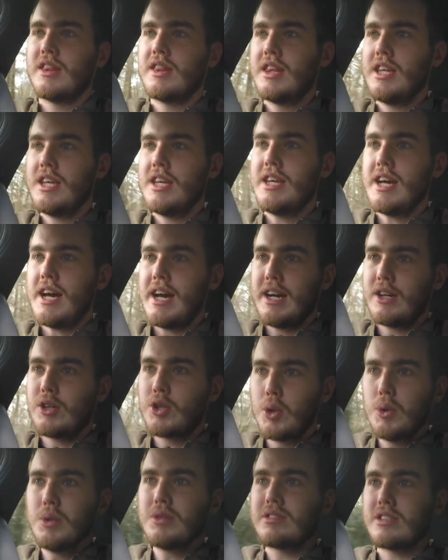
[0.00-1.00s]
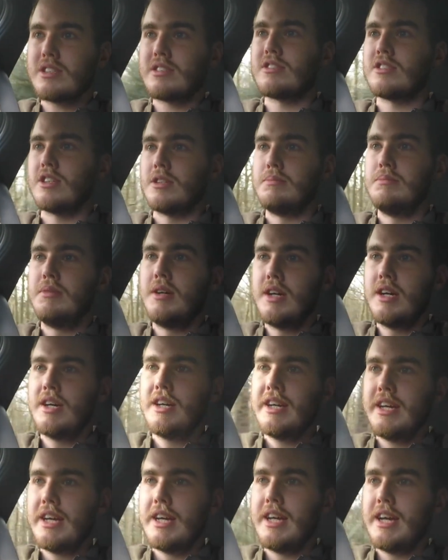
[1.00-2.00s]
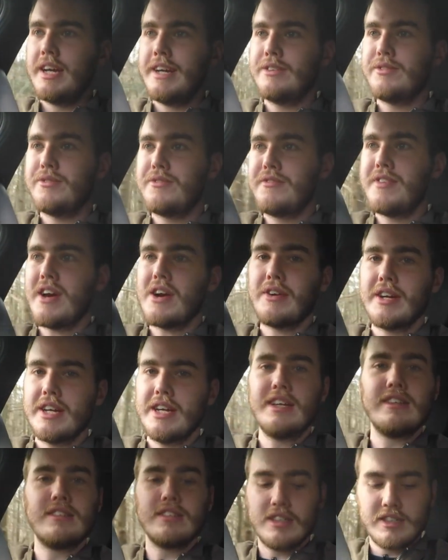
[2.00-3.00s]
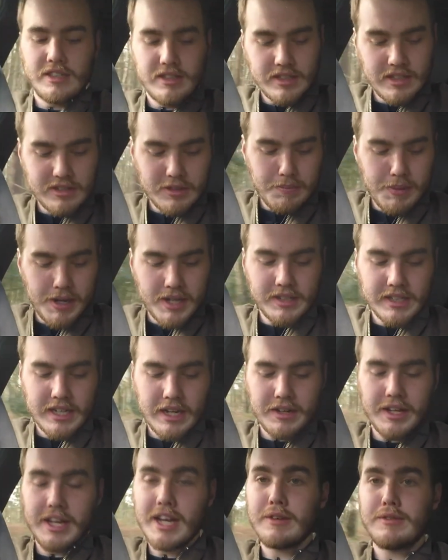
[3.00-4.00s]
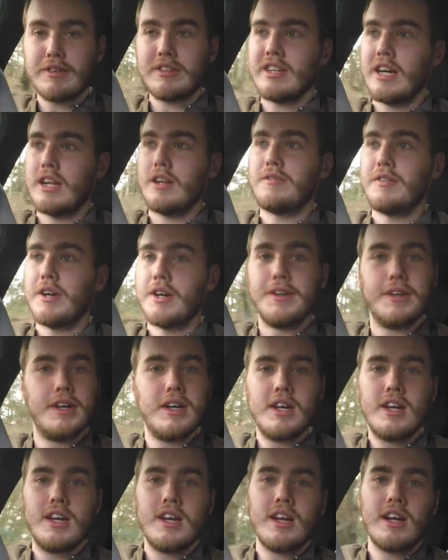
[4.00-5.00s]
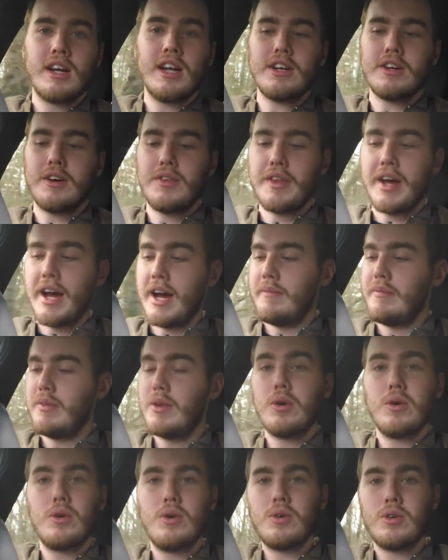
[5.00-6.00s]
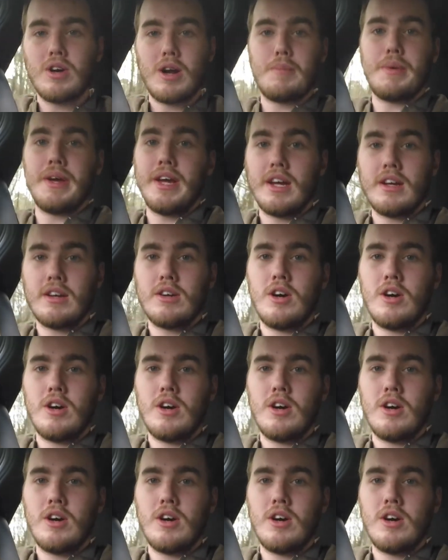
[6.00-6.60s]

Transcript: the call system is very easy. There's a button down here for telephone. Click on that, or up here